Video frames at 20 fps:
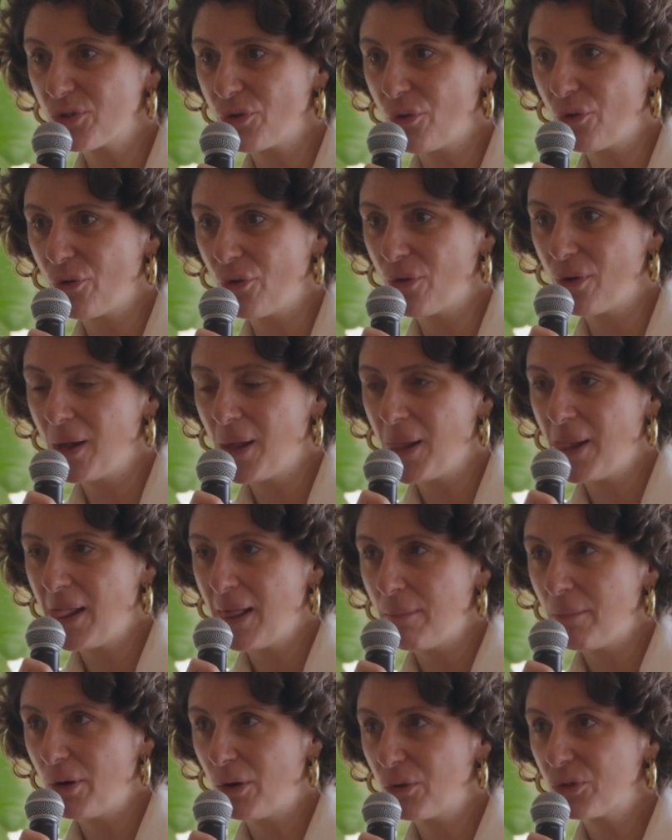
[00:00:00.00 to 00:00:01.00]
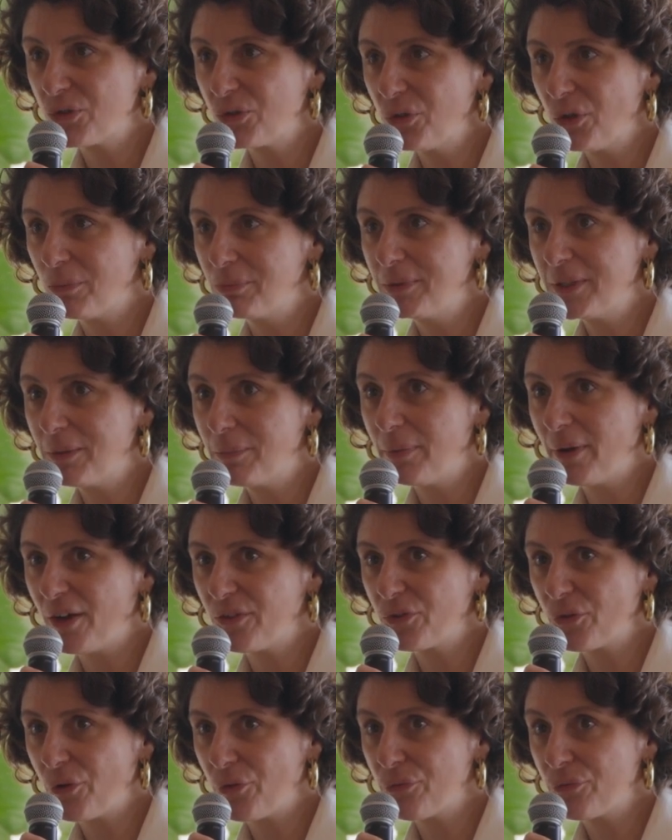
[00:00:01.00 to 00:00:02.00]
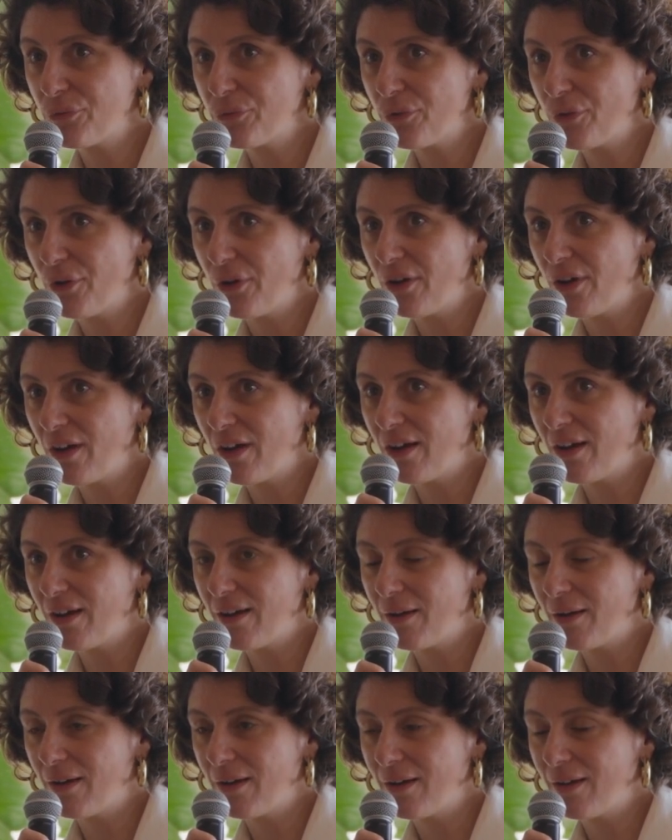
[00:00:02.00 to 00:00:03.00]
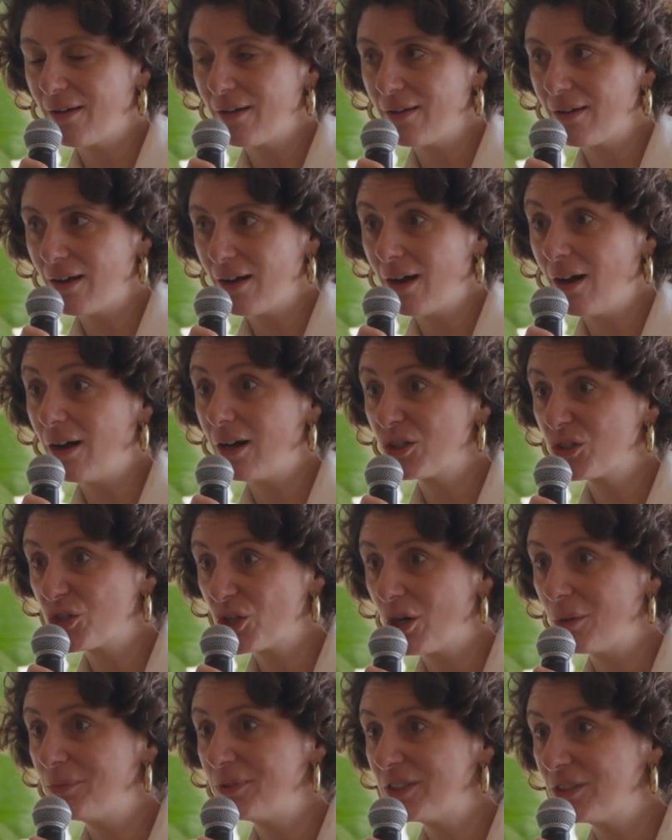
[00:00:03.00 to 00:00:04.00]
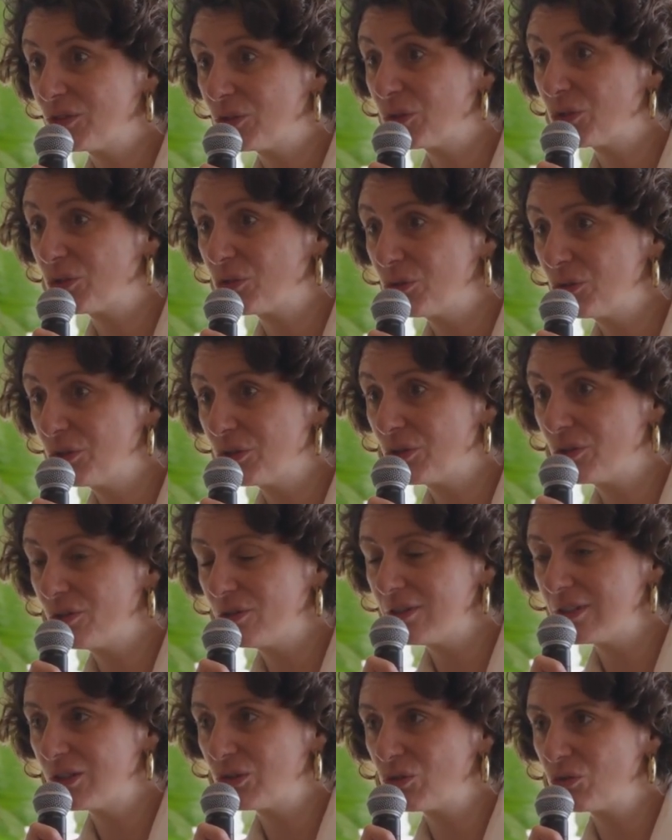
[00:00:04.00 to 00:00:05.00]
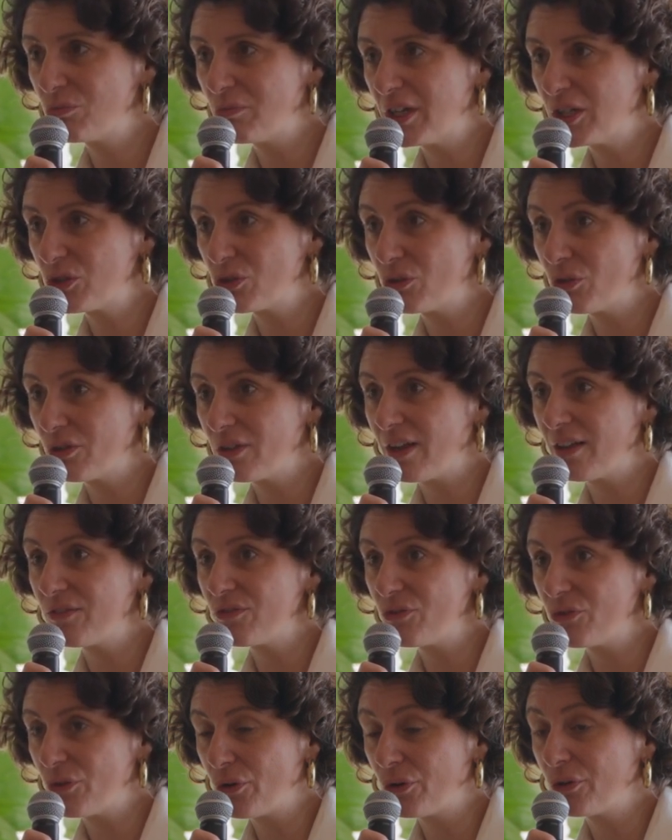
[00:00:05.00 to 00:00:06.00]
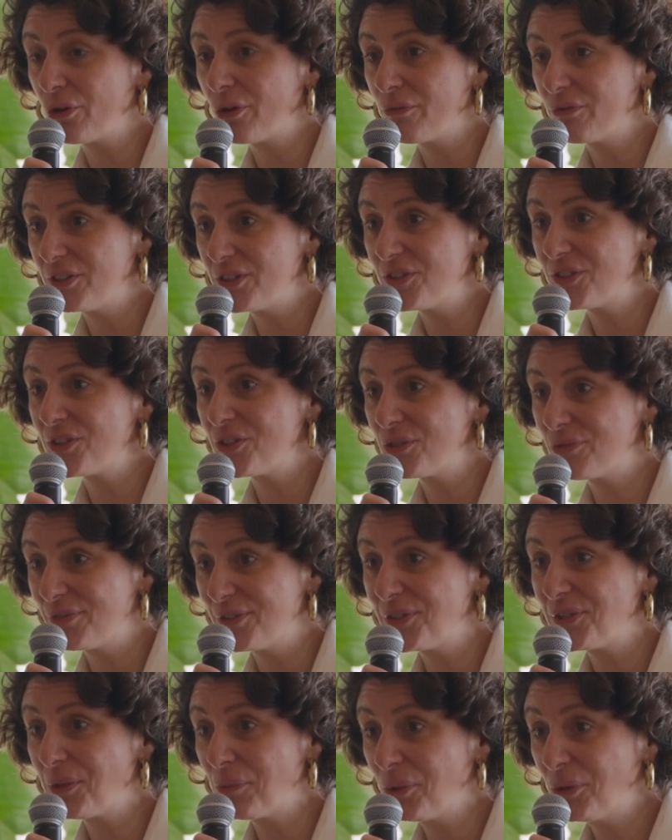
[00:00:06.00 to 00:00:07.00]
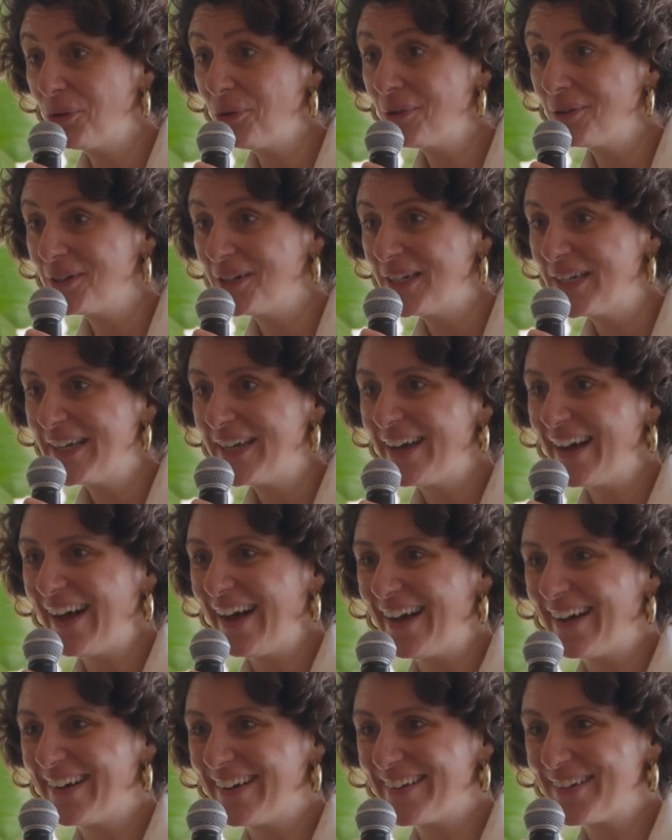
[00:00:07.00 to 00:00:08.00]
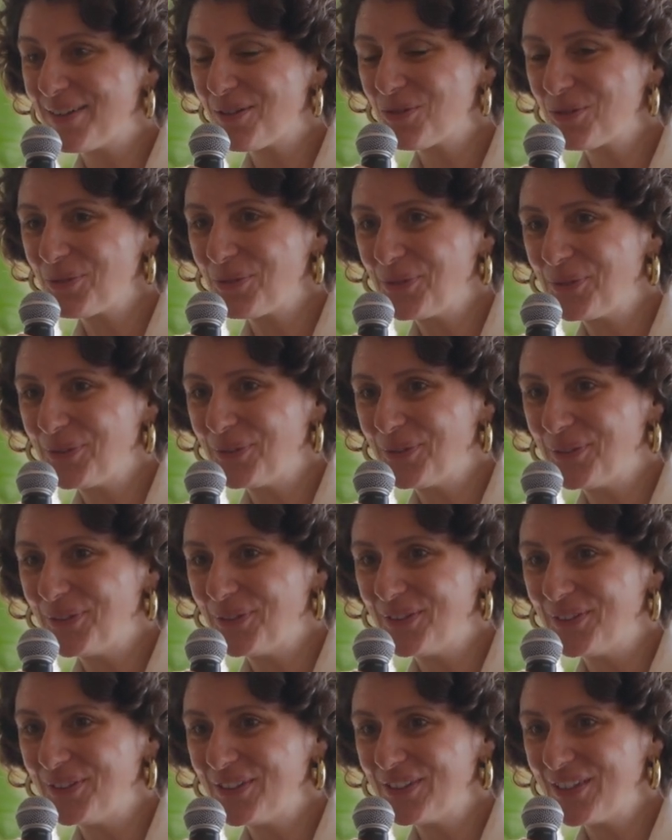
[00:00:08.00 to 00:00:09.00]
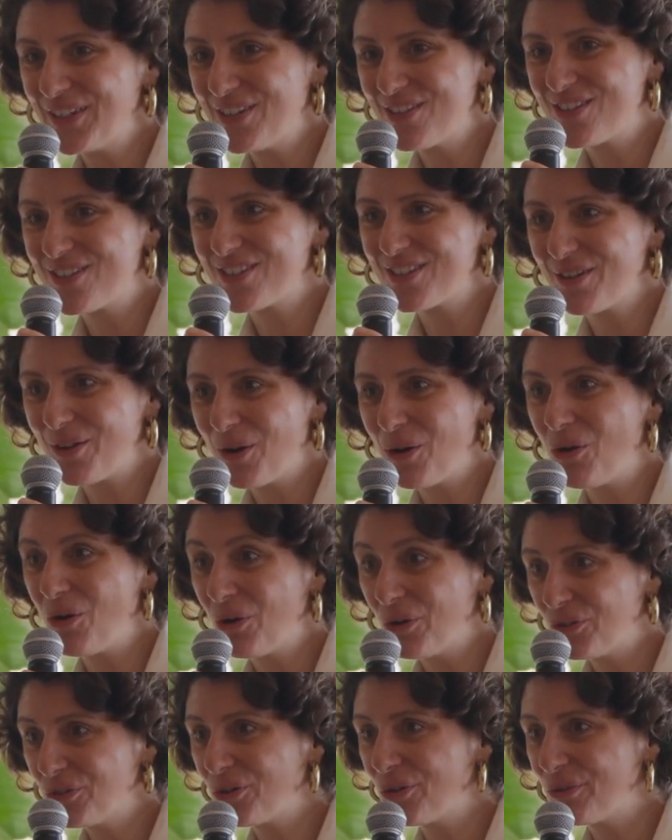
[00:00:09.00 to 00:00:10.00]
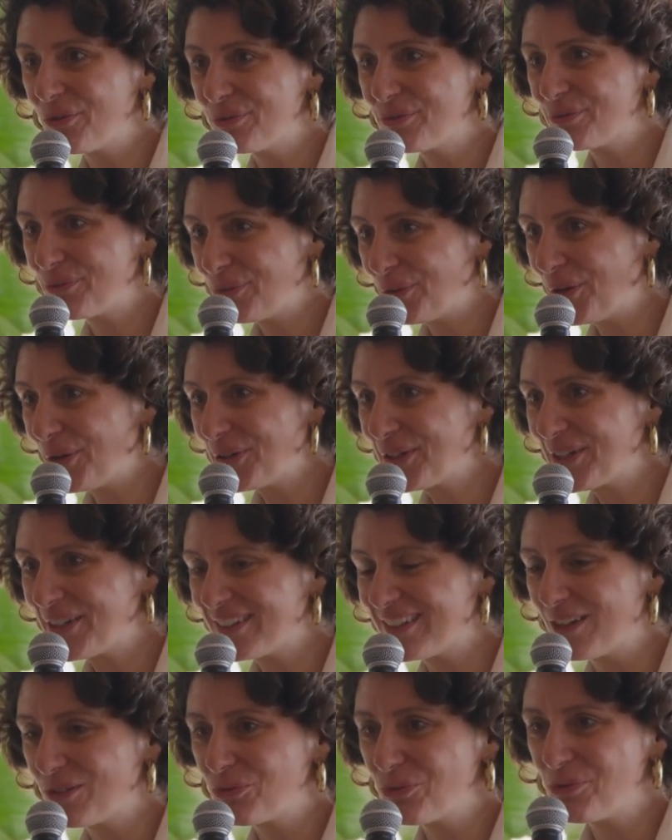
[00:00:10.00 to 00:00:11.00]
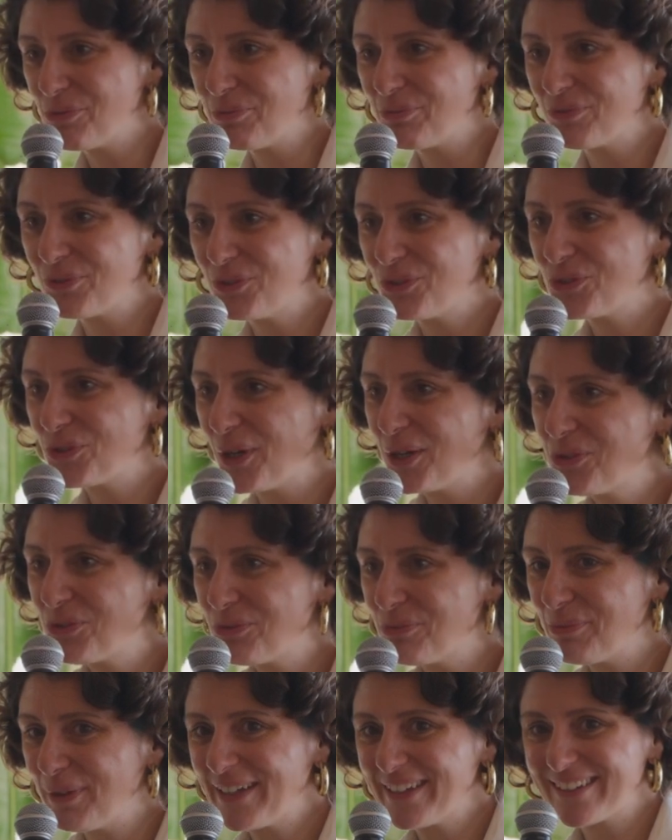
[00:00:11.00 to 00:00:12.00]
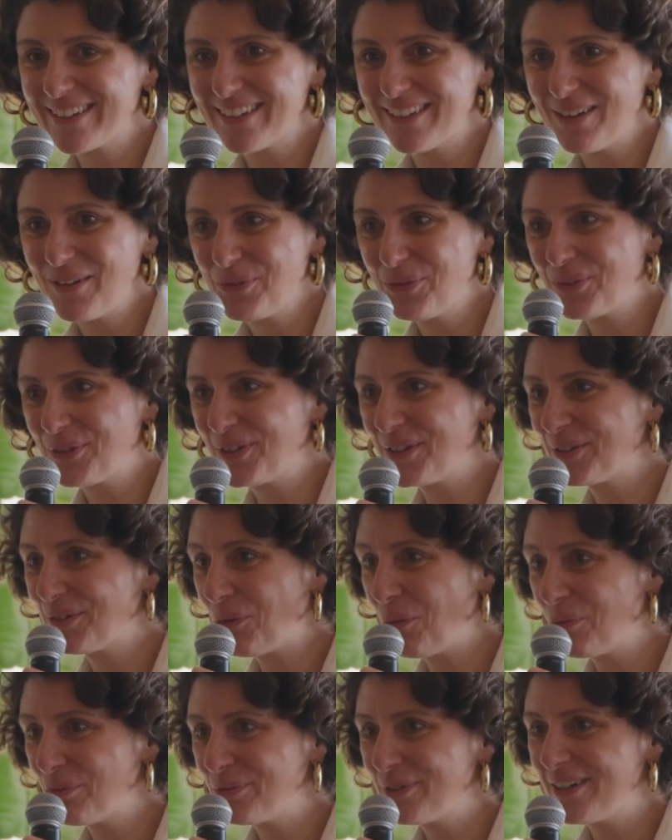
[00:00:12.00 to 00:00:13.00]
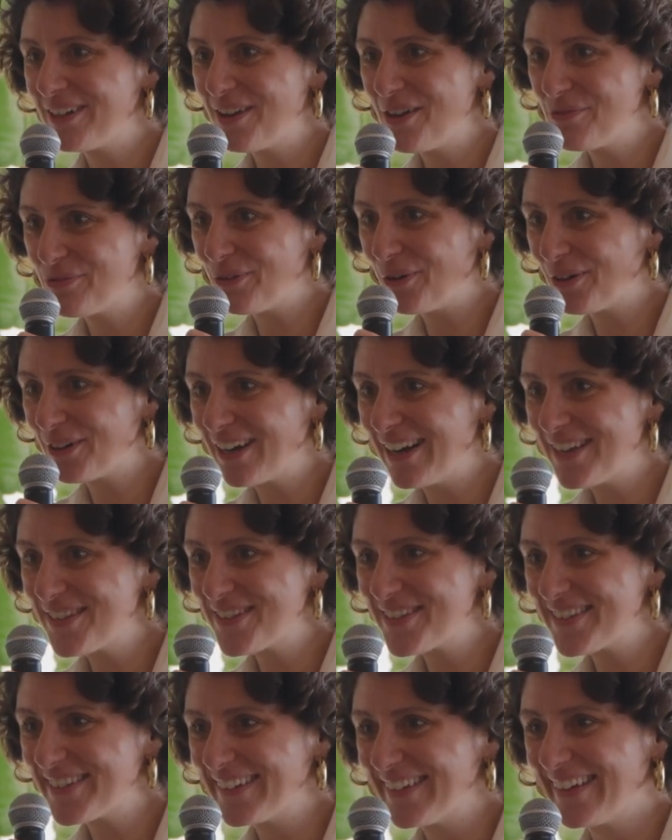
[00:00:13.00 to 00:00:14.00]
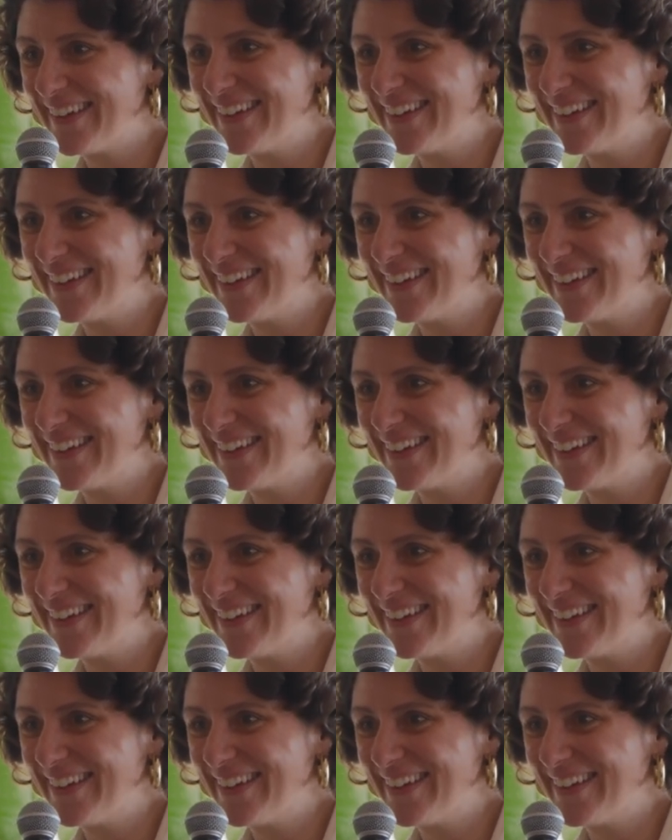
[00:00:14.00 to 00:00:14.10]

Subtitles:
So, but also a big part of our job in the studio is to make sure that none of this is visible. So it's a lot of work that we try to make look completely effortless.